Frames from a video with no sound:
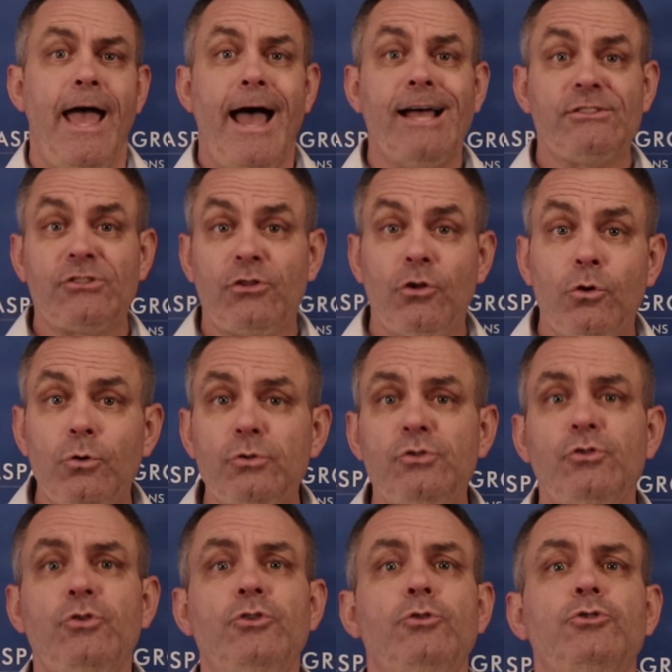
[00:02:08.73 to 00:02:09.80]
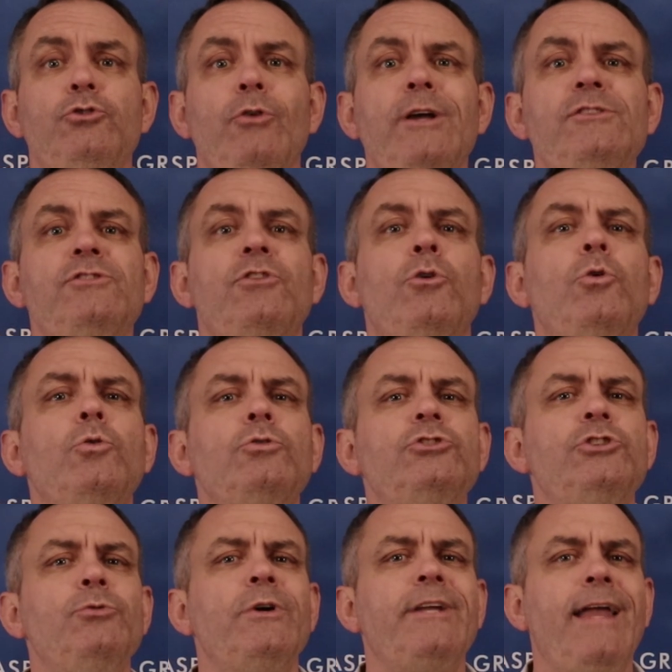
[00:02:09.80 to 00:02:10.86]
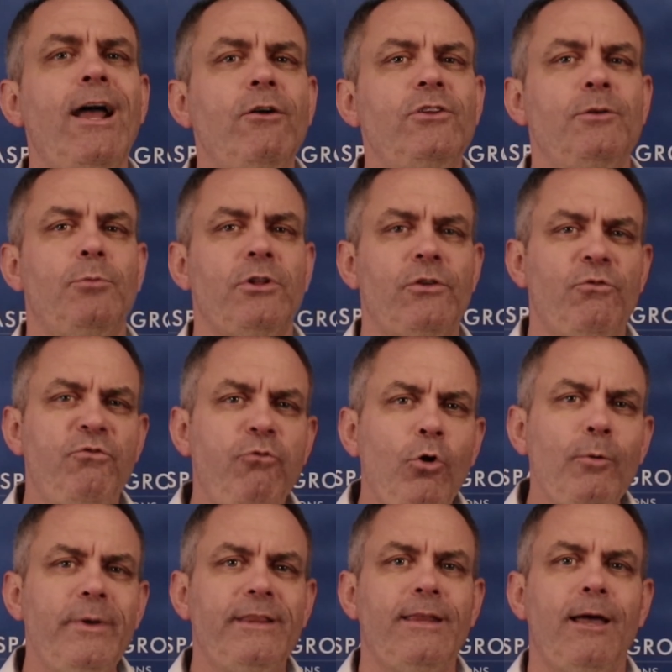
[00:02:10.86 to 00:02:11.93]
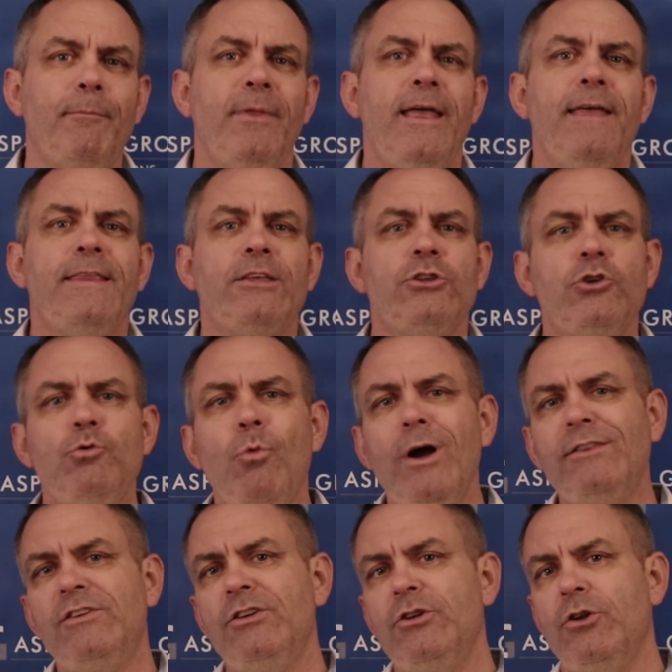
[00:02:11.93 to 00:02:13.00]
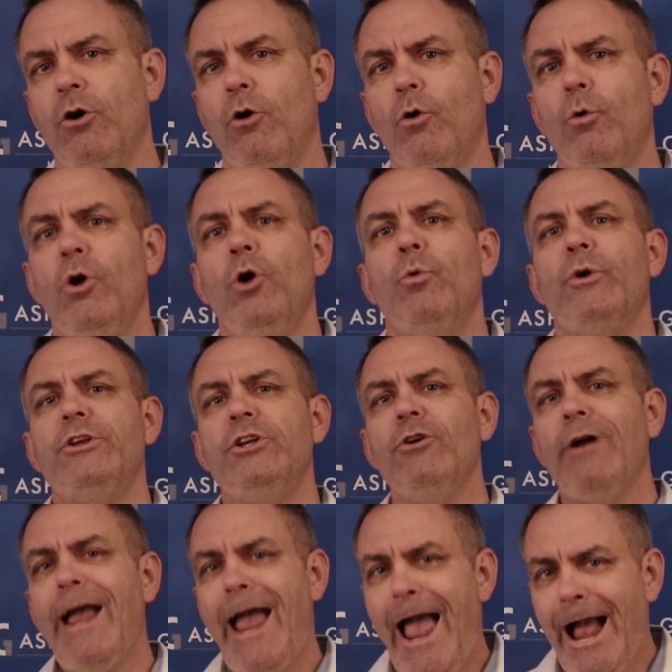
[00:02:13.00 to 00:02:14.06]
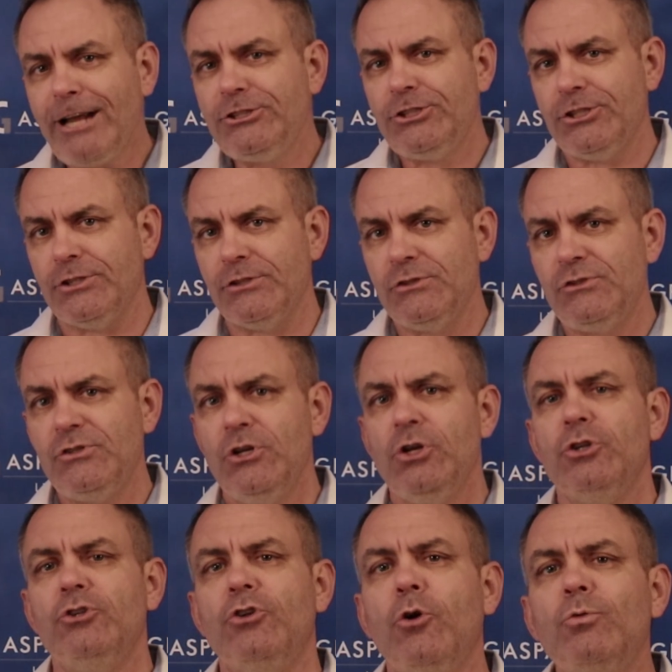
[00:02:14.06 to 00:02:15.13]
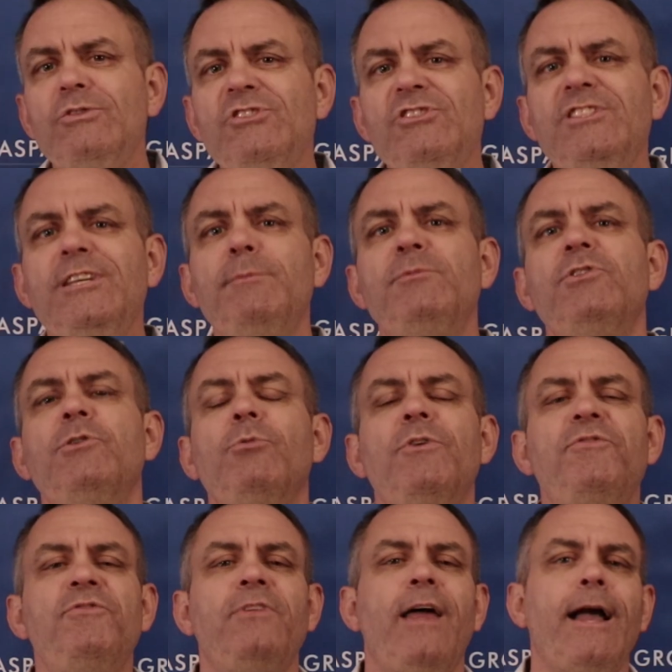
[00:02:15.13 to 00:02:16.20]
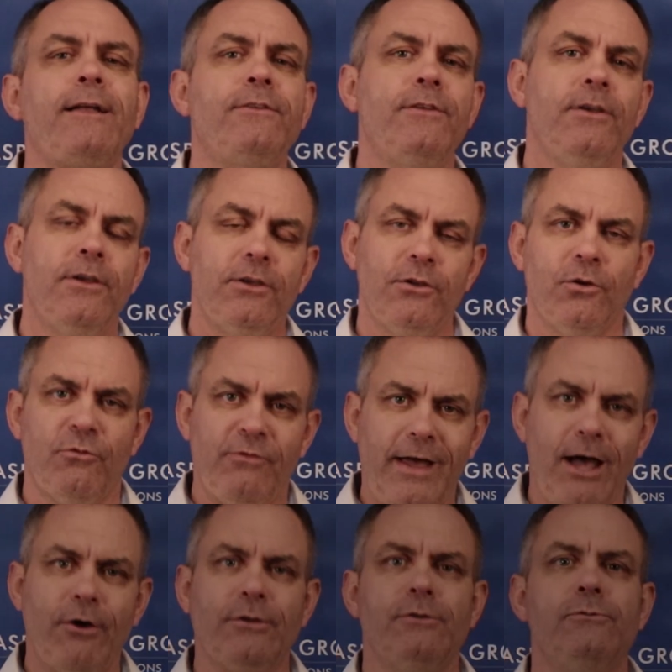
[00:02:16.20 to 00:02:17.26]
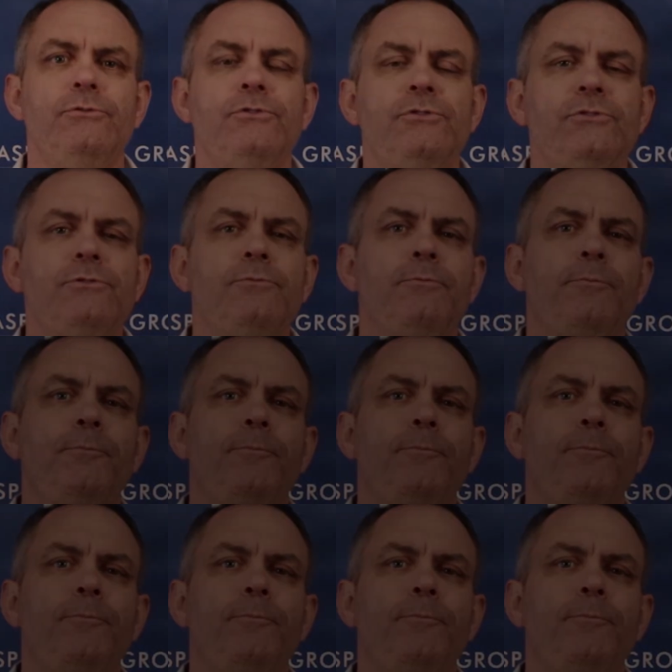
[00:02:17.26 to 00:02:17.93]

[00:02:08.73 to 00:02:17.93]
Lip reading: Ask those who you trust to hold you accountable, informing them that you want to know when your actions don't seem to reflect your values.